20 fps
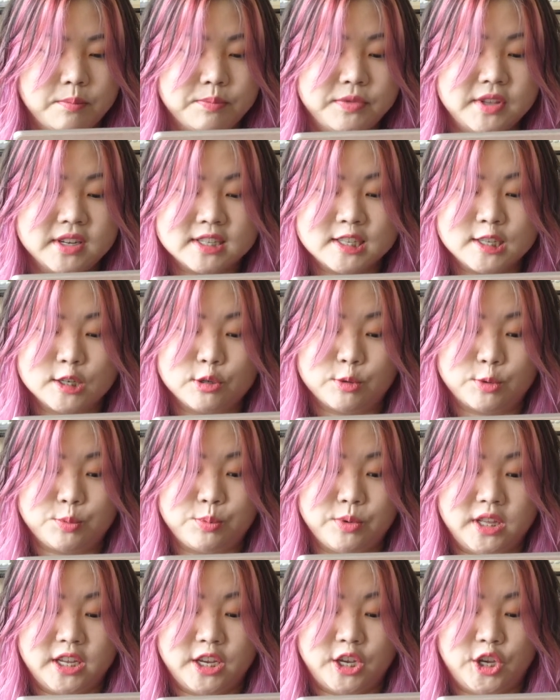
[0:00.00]
This look was
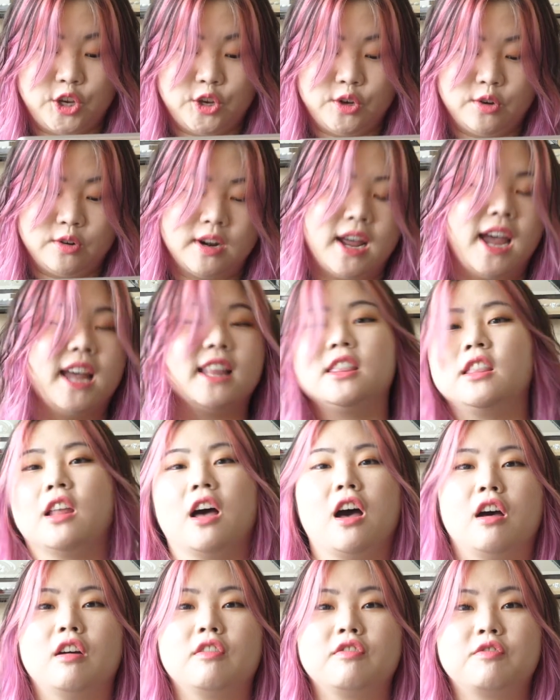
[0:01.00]
really cute. I
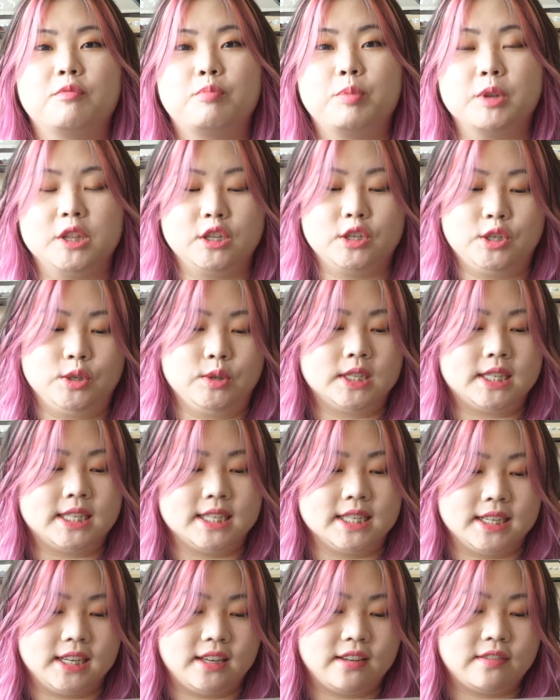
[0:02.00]
love balloon
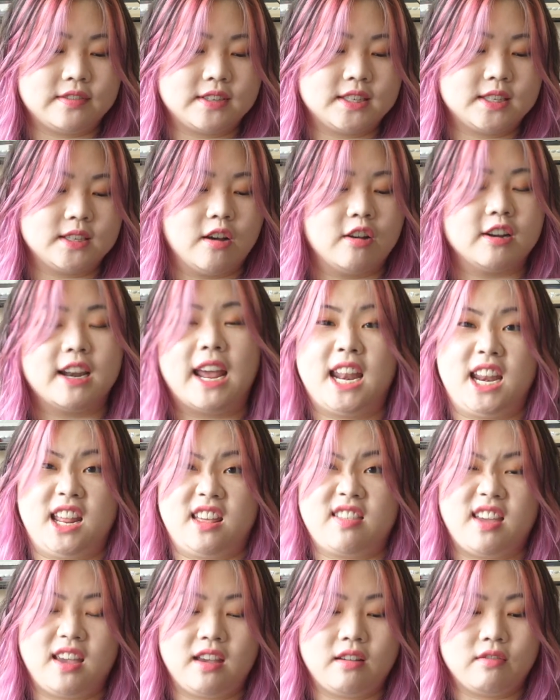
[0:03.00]
sleeves on
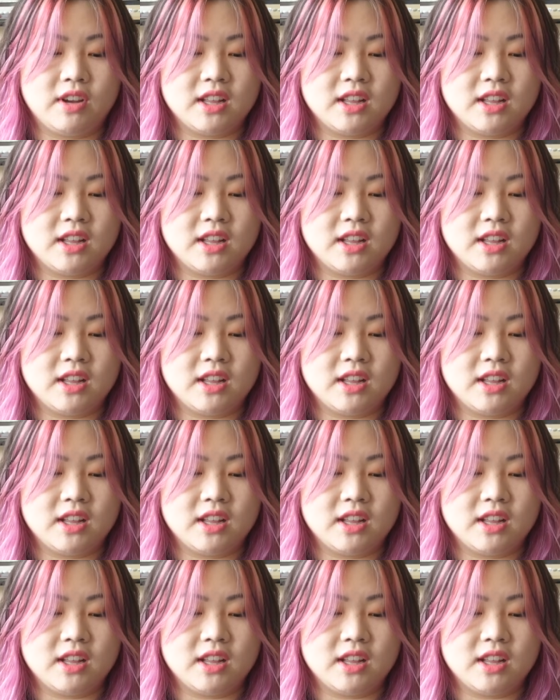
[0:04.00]
anything,